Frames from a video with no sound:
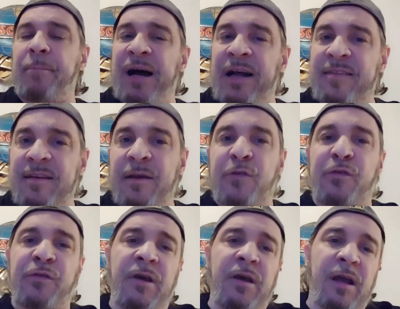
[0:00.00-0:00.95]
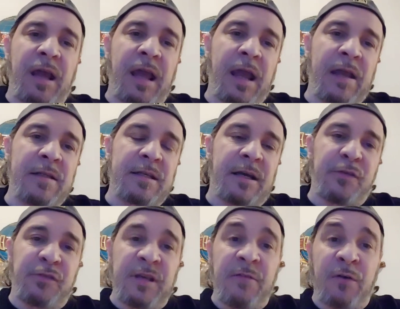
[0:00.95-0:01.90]
Pontius and
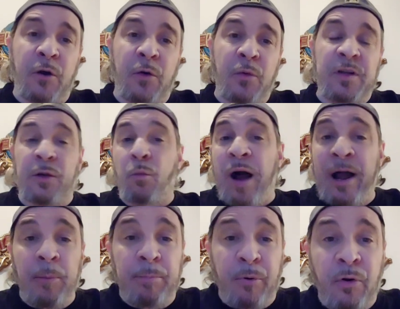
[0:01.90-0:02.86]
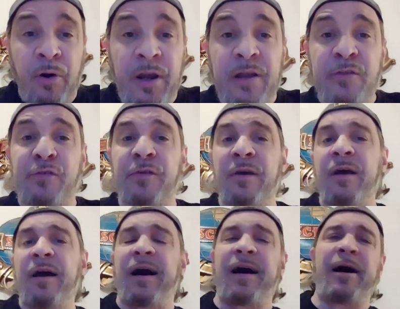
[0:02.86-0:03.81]
Steve-O did Wild Boys.
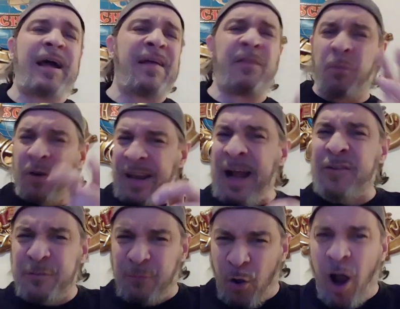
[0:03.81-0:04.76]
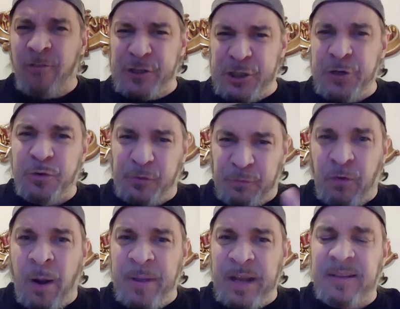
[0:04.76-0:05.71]
And there were lots of offshoots
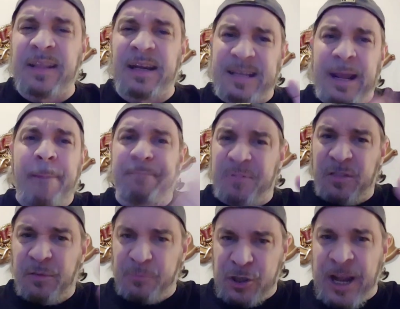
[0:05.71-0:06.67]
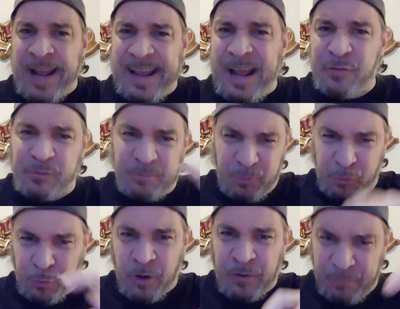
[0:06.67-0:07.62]
from it that kept the Jackass
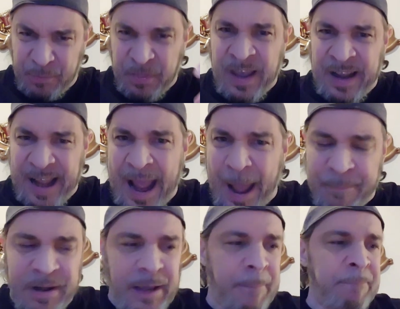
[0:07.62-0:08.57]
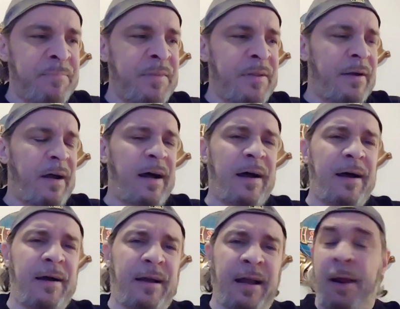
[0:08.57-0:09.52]
sort of thing happening.
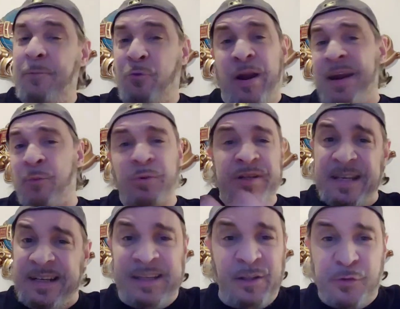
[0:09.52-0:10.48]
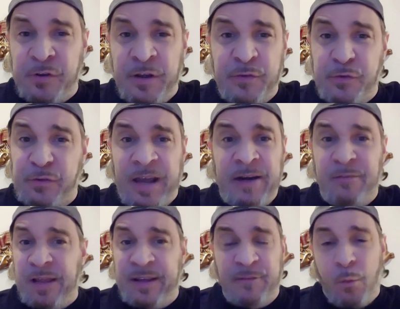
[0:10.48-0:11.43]
I mean, right now, ridiculousness is kind of
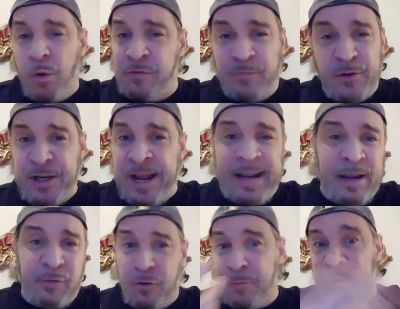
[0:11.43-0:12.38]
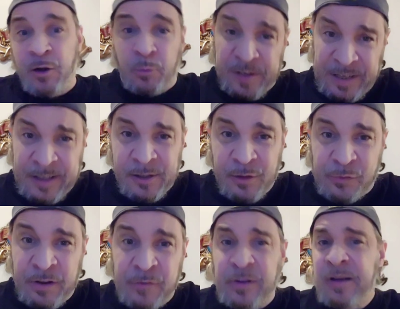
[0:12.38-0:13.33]
like, if it wasn't for Jackass, there'd be no
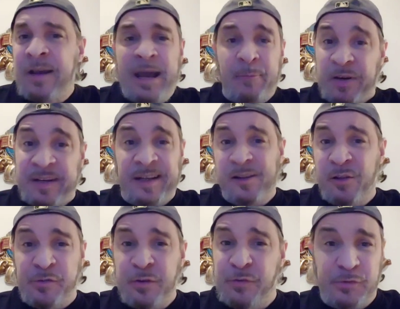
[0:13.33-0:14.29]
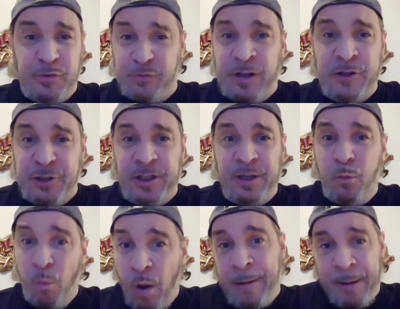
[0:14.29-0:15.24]
ridiculousness. And ridiculousness is
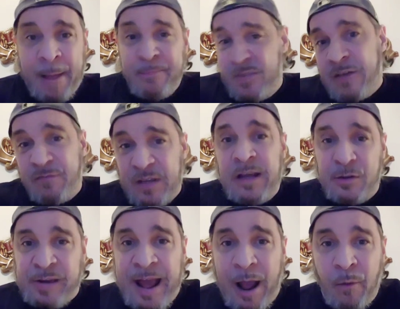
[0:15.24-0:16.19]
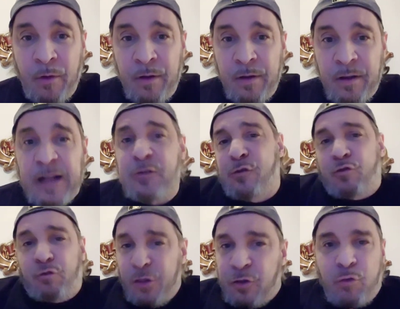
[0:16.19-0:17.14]
essentially what MTV is now. It's
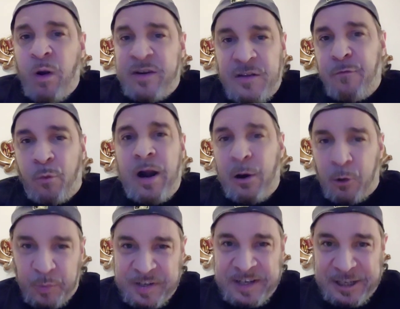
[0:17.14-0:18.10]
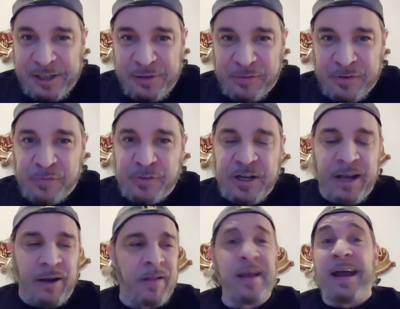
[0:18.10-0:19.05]
the 24-hour ridiculousness
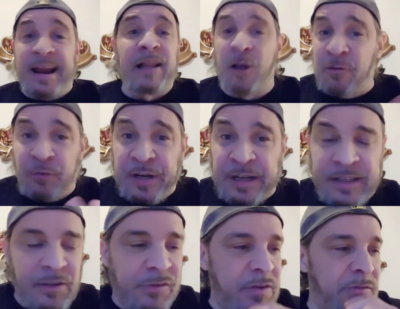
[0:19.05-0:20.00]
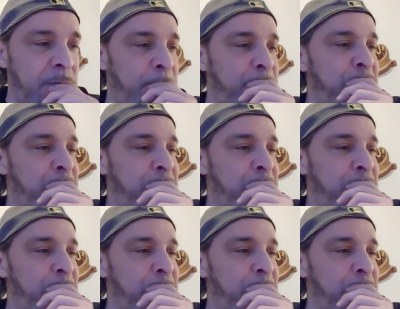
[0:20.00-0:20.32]
channel. And I love ridiculousness.